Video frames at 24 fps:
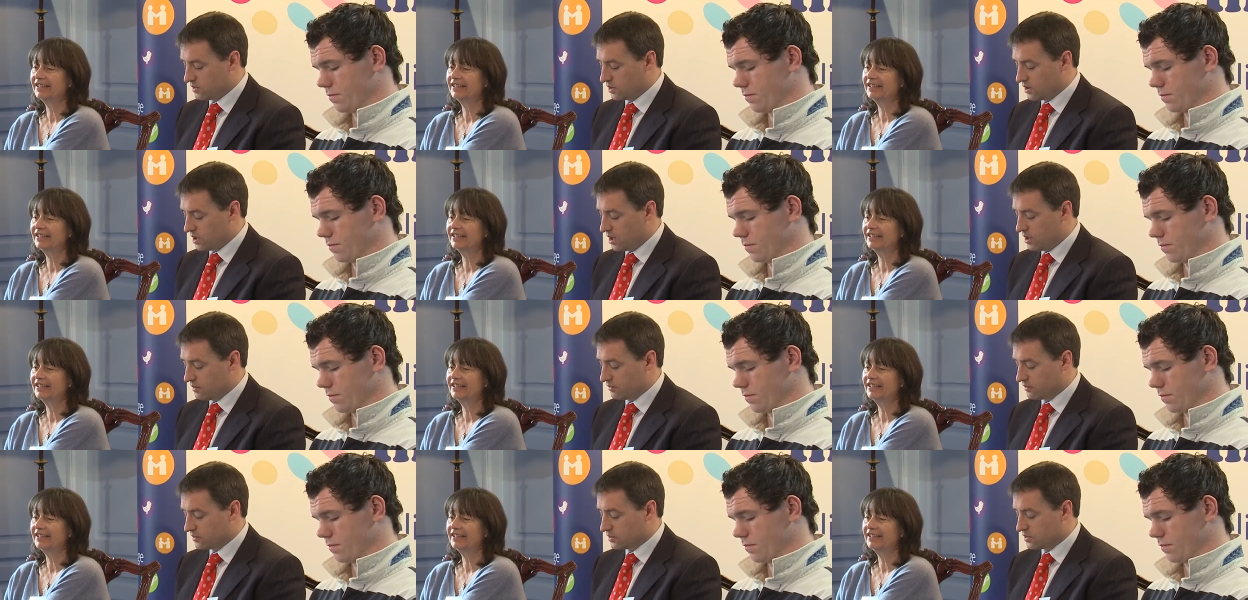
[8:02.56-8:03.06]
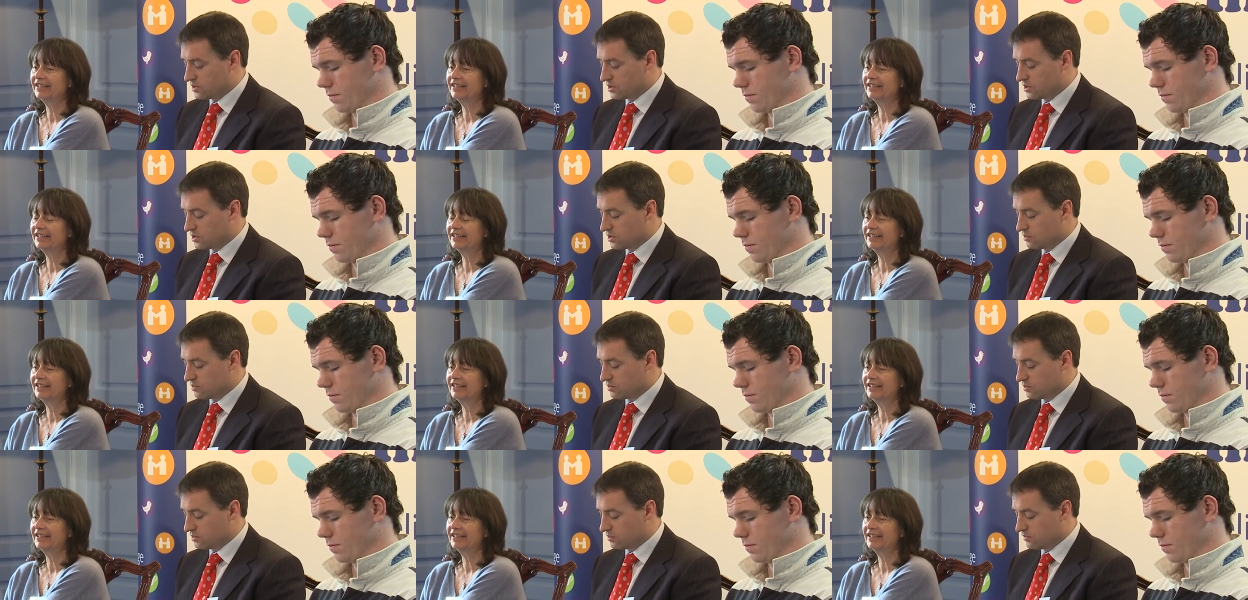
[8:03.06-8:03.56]
Speaker 1: for the conference
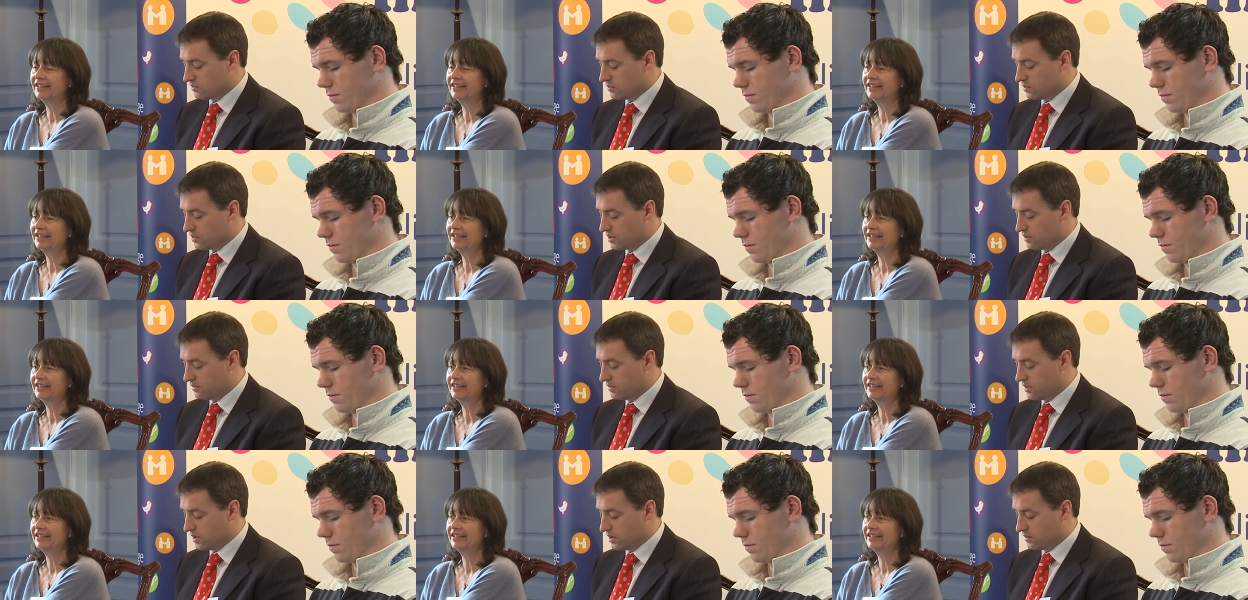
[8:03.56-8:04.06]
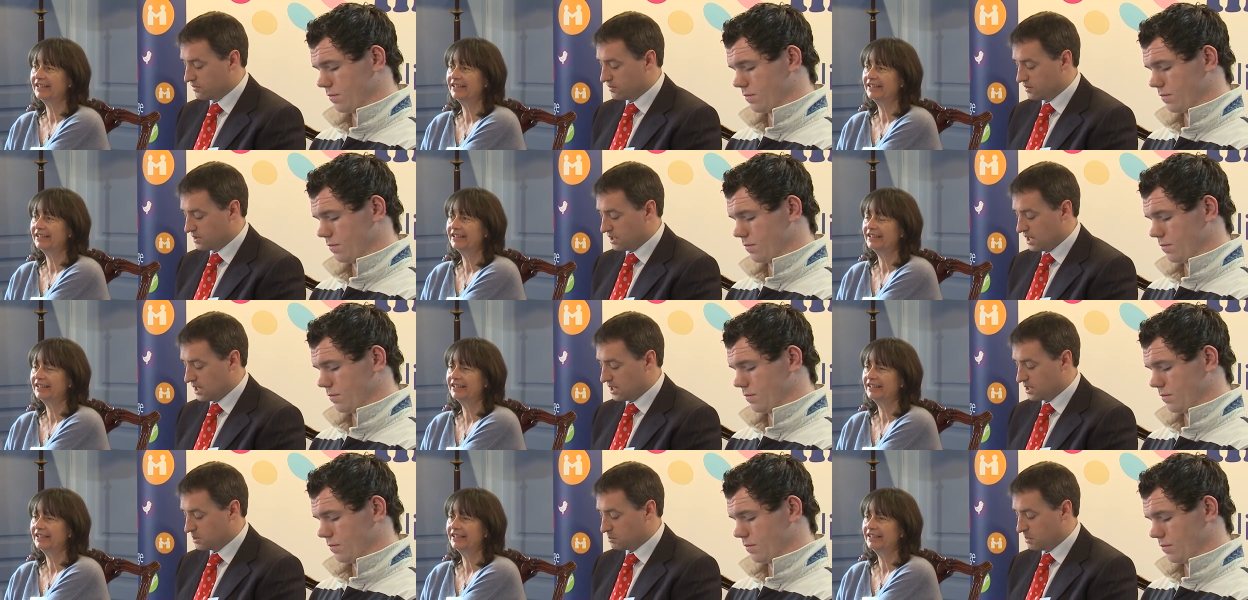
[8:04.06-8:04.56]
and 245 for
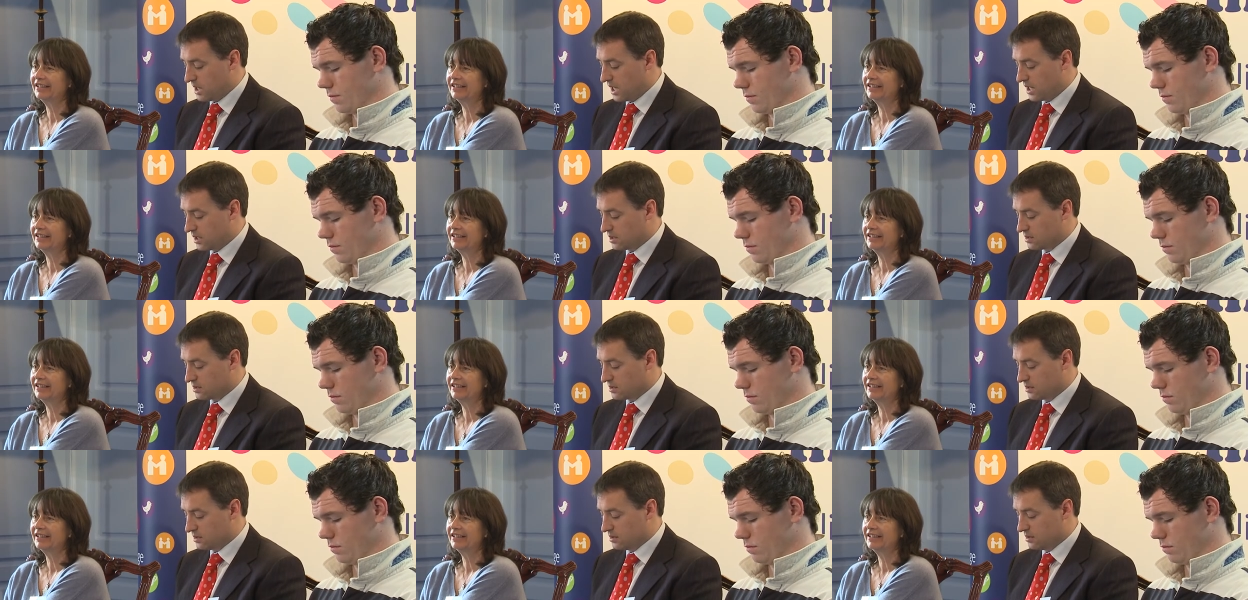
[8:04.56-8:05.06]
the AIDS packs.